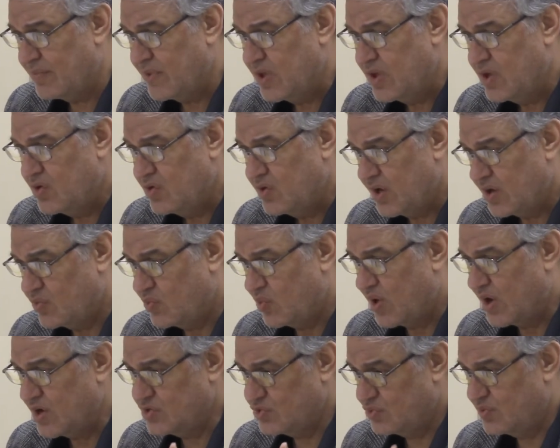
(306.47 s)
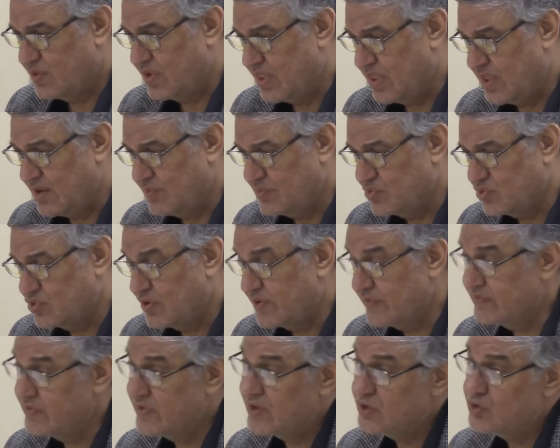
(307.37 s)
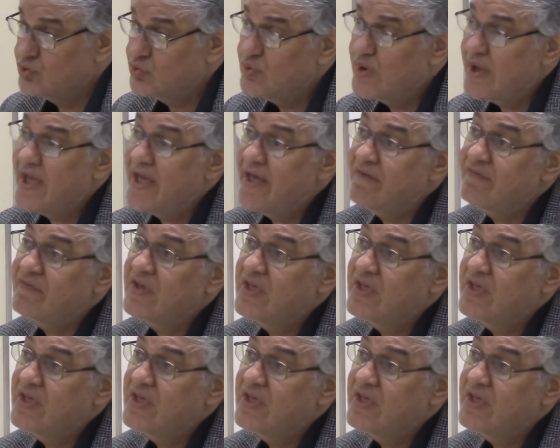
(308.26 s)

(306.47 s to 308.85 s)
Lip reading: can watch with them, so if they do have